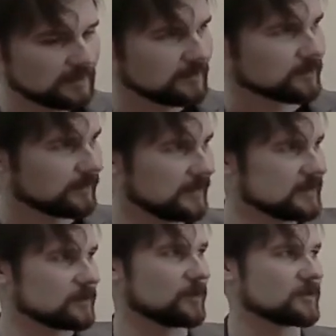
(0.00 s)
So
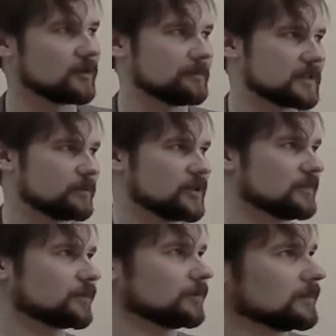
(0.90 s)
this is what's called
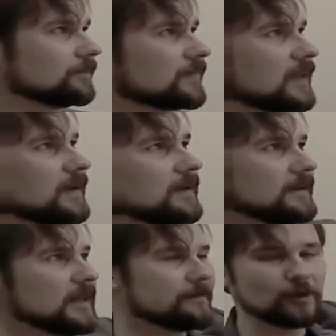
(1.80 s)
persuasion problem.
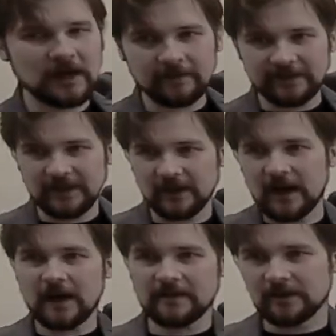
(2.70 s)
If you have the
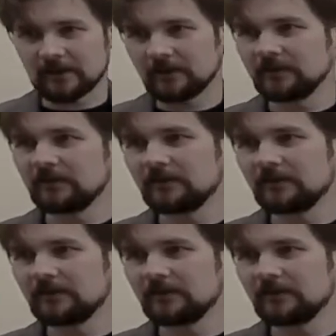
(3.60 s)
other